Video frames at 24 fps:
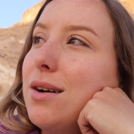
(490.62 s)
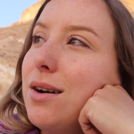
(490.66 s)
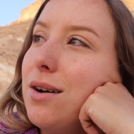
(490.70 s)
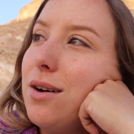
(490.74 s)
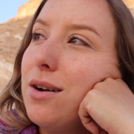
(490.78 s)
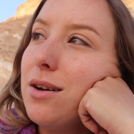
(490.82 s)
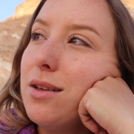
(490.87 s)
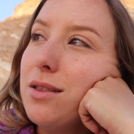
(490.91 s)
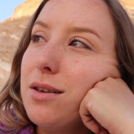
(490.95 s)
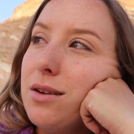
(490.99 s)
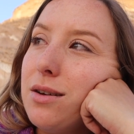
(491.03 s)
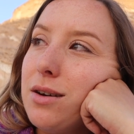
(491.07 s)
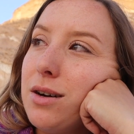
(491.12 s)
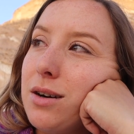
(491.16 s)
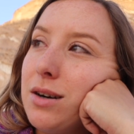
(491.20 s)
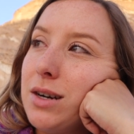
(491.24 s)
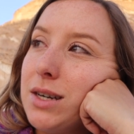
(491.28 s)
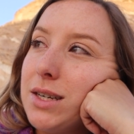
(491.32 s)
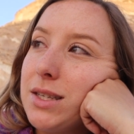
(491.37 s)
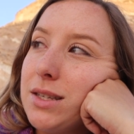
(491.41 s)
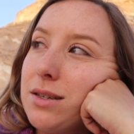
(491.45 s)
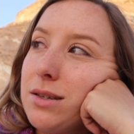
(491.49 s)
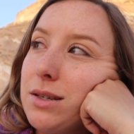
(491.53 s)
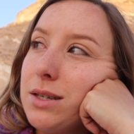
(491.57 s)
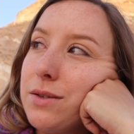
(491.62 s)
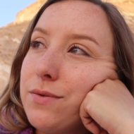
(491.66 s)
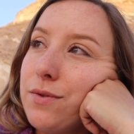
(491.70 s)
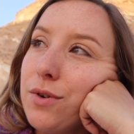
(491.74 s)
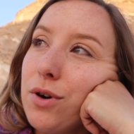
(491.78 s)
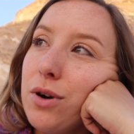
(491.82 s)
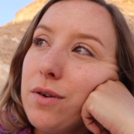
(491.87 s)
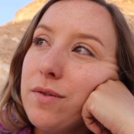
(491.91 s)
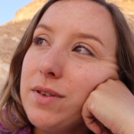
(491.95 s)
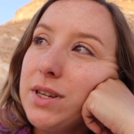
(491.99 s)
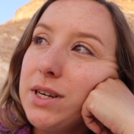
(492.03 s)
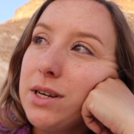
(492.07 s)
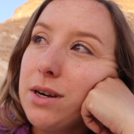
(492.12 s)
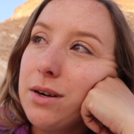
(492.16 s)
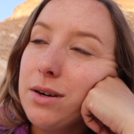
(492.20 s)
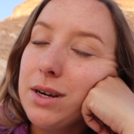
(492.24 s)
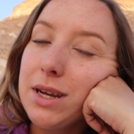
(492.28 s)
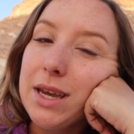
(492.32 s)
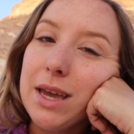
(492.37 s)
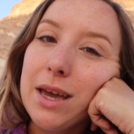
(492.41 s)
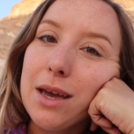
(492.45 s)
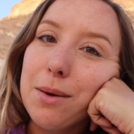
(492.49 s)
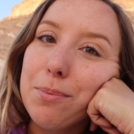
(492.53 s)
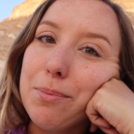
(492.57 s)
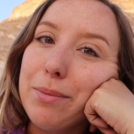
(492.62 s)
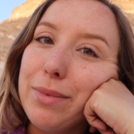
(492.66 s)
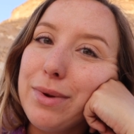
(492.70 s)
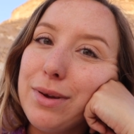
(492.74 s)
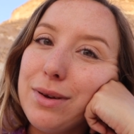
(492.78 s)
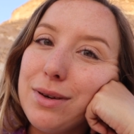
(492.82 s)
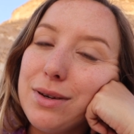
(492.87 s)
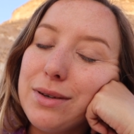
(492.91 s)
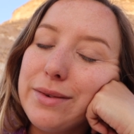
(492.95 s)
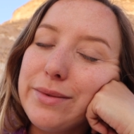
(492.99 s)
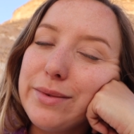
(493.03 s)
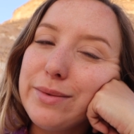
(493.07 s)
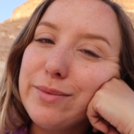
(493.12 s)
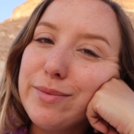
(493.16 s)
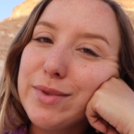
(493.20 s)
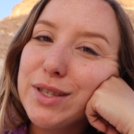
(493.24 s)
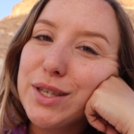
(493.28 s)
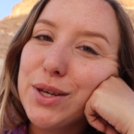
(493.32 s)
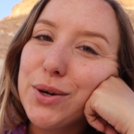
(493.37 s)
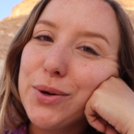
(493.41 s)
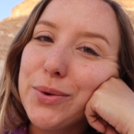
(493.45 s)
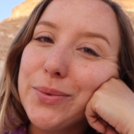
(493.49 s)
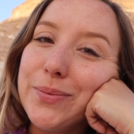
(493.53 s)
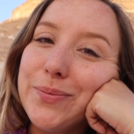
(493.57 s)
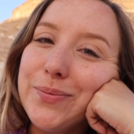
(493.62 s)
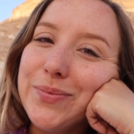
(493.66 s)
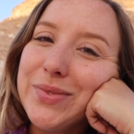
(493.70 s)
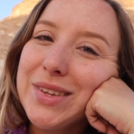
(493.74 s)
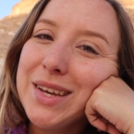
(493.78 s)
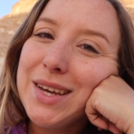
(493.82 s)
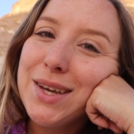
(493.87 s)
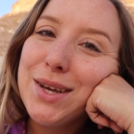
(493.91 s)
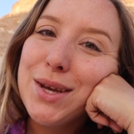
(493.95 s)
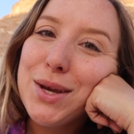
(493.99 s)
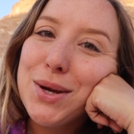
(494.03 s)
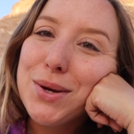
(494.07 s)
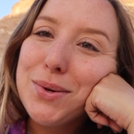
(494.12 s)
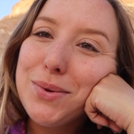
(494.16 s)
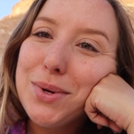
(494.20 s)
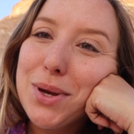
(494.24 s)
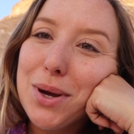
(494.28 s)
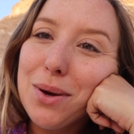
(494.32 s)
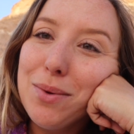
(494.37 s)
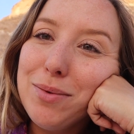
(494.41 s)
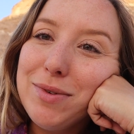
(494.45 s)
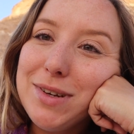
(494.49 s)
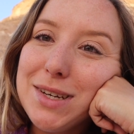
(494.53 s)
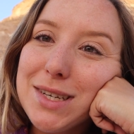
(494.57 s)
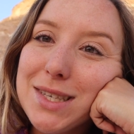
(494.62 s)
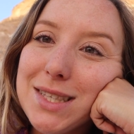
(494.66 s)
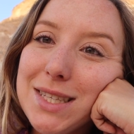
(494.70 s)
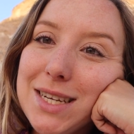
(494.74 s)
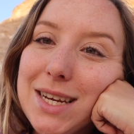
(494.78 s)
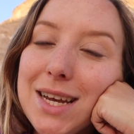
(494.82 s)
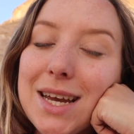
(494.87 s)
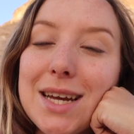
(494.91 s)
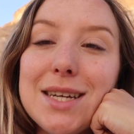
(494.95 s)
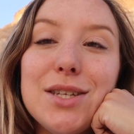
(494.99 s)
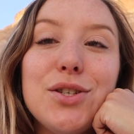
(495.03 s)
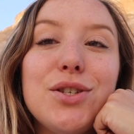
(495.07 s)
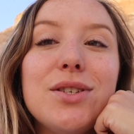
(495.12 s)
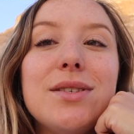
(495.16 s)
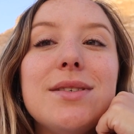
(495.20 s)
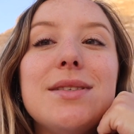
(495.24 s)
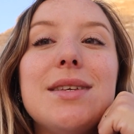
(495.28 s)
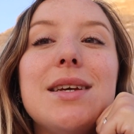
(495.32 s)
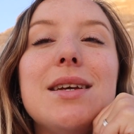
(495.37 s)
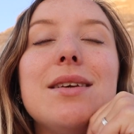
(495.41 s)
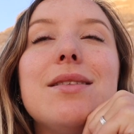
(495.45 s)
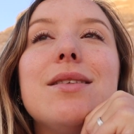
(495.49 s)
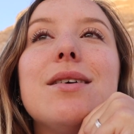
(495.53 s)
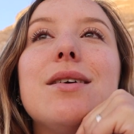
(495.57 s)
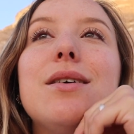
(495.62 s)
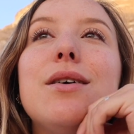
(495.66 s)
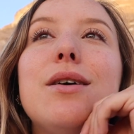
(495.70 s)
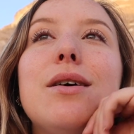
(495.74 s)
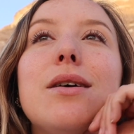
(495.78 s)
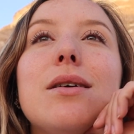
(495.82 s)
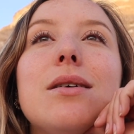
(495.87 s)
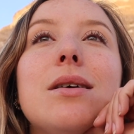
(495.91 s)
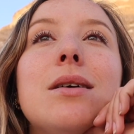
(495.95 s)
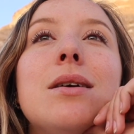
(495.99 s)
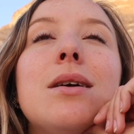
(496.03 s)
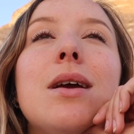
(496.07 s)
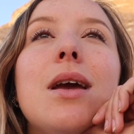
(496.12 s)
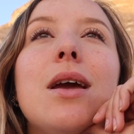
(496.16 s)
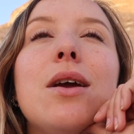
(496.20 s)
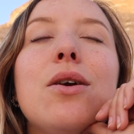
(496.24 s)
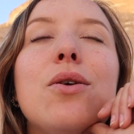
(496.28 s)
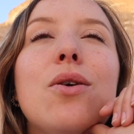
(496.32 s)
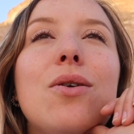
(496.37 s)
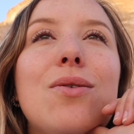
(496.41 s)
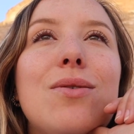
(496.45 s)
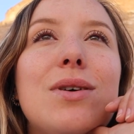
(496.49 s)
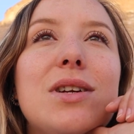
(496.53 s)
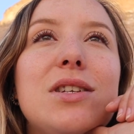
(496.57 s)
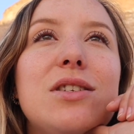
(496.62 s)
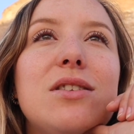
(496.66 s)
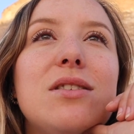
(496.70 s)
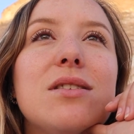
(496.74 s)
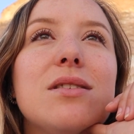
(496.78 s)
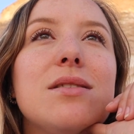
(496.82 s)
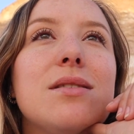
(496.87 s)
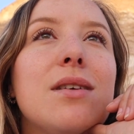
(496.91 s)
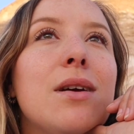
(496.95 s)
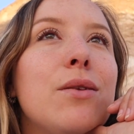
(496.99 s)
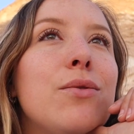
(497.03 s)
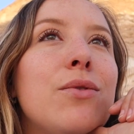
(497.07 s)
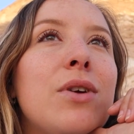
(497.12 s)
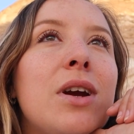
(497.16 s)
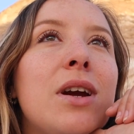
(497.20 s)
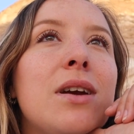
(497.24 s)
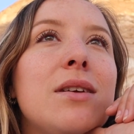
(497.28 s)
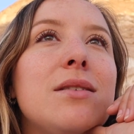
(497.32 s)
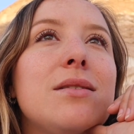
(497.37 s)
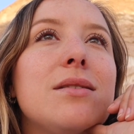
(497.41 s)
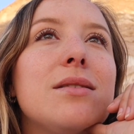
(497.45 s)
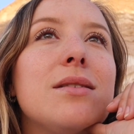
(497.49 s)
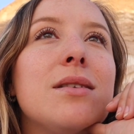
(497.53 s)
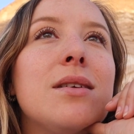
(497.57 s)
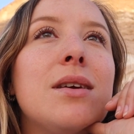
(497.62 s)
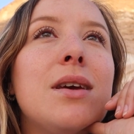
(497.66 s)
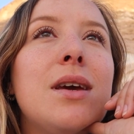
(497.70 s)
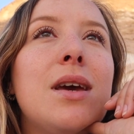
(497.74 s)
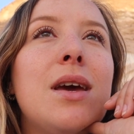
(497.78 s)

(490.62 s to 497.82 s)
all the cars are involved in our camp, so we obviously can't just take the car and go watch the sunrise.